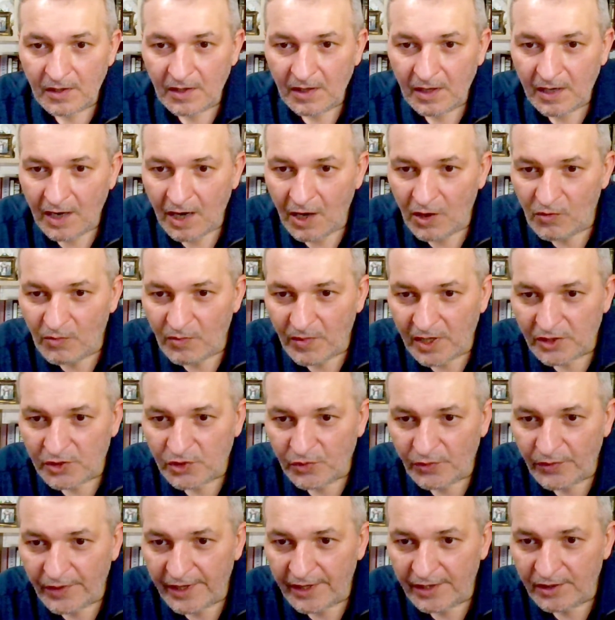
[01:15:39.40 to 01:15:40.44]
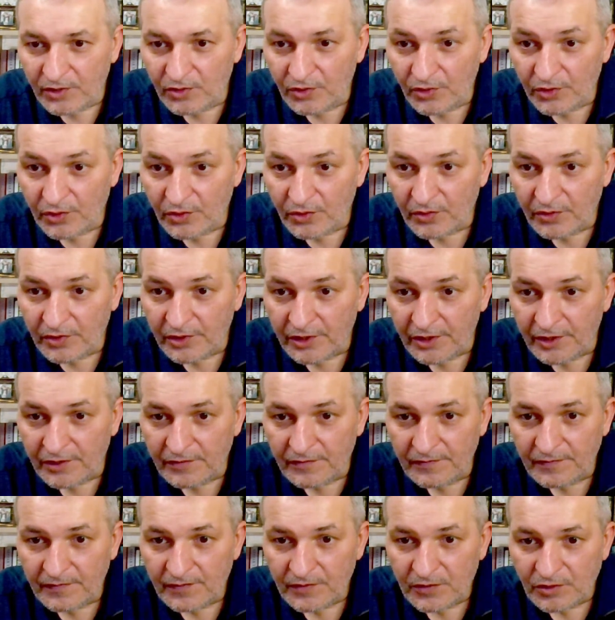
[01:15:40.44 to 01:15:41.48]
How much weight do you
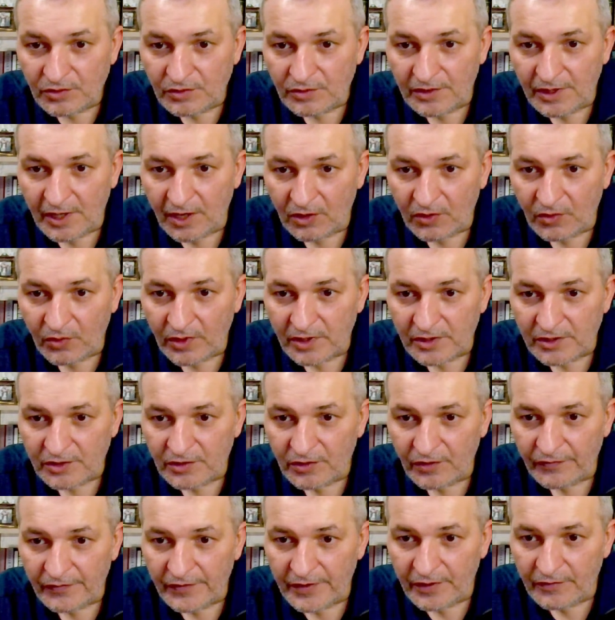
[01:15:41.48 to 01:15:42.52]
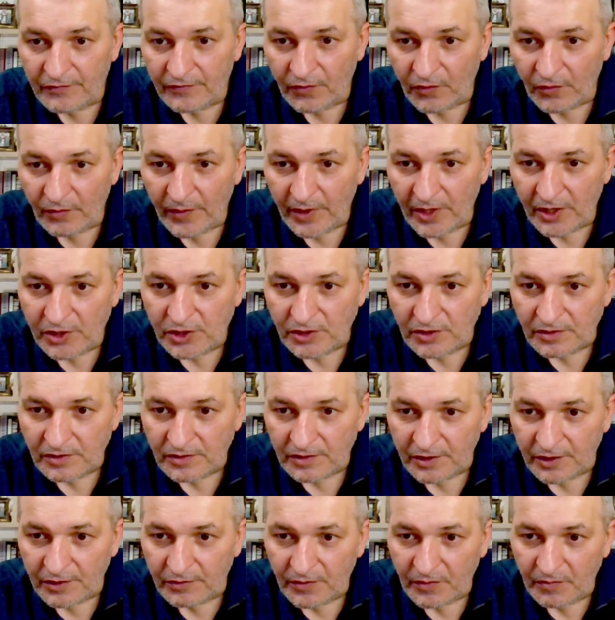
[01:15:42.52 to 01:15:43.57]
give to the accuracy of the
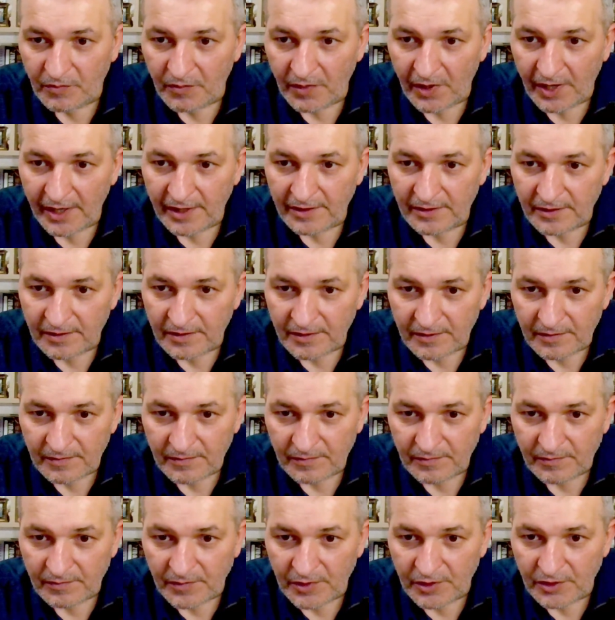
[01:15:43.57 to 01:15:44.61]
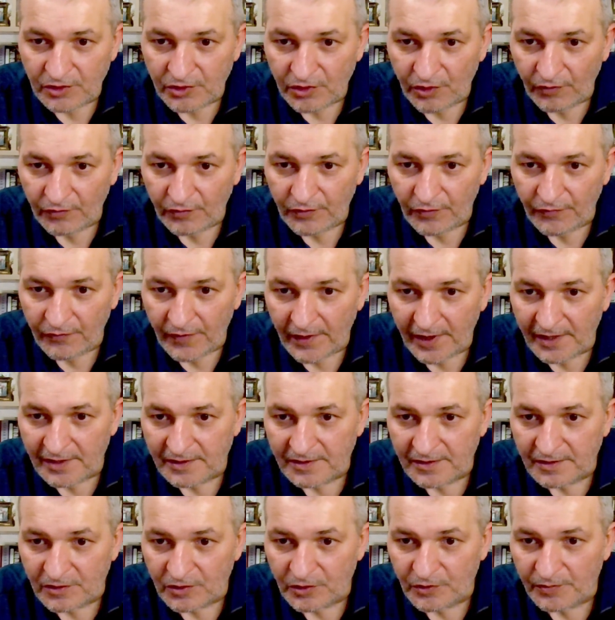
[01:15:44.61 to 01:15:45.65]
information given by the Ministry of
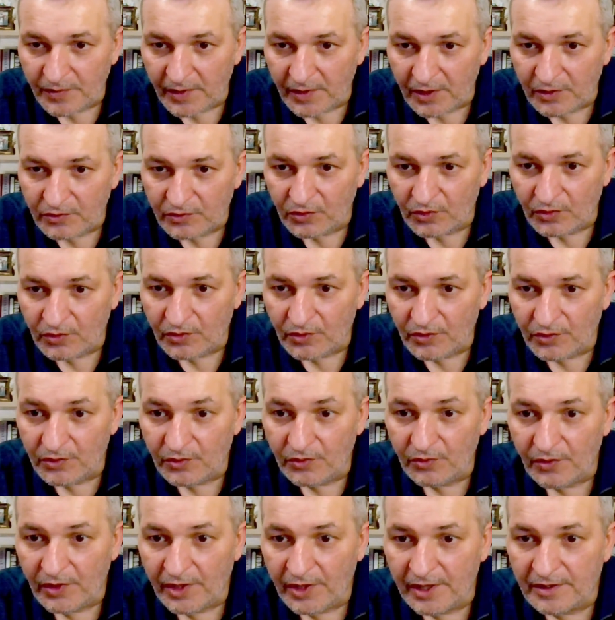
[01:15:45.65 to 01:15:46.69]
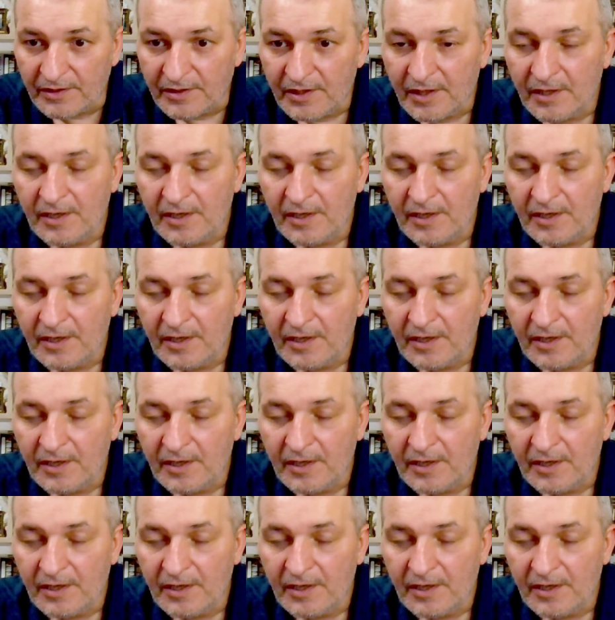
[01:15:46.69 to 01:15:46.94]
Defense in respect to Ukraine?